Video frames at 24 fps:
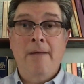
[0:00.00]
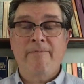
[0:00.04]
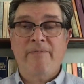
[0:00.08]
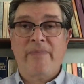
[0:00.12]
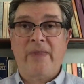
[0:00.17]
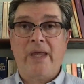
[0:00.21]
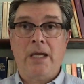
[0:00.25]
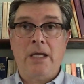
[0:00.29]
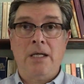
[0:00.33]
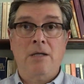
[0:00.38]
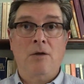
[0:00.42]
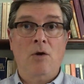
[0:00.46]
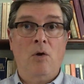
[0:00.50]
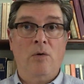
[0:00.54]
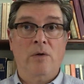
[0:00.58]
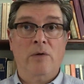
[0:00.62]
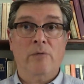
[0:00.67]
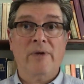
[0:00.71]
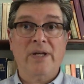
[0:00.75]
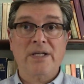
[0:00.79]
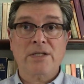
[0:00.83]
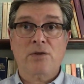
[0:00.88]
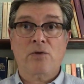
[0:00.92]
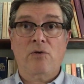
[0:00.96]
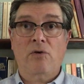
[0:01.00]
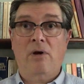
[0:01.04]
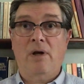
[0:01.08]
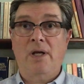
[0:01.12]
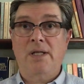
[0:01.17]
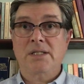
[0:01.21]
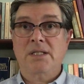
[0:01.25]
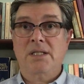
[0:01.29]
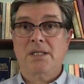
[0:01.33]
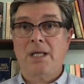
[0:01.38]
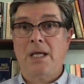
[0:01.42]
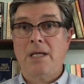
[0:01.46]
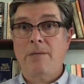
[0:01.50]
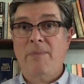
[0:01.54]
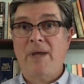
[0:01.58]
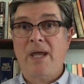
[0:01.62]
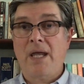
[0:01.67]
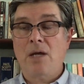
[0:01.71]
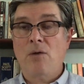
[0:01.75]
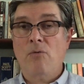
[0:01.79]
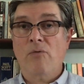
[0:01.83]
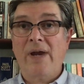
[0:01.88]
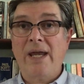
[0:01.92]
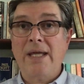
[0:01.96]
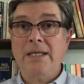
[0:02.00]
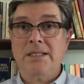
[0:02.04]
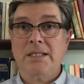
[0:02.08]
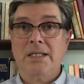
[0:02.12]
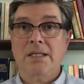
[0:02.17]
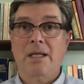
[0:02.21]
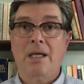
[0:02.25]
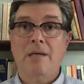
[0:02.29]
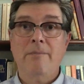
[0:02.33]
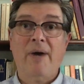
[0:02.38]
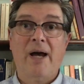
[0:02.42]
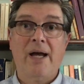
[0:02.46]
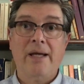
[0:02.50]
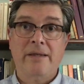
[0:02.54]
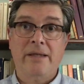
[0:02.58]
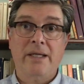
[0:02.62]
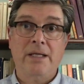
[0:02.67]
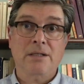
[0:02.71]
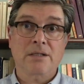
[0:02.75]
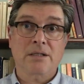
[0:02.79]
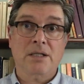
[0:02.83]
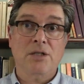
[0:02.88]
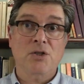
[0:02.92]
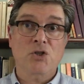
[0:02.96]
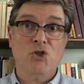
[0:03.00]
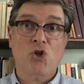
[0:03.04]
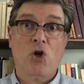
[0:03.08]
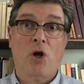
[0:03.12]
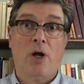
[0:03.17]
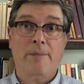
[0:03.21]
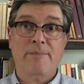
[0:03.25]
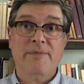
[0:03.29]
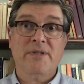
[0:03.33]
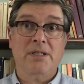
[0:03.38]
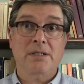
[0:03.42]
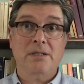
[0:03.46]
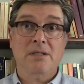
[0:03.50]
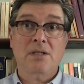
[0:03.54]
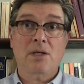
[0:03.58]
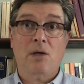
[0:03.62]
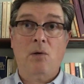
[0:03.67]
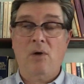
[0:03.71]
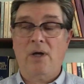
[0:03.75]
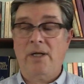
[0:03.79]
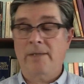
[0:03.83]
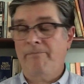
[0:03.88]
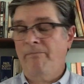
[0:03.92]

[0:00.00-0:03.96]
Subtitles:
They go to restaurants, they pay rent, they buy things in shops, and so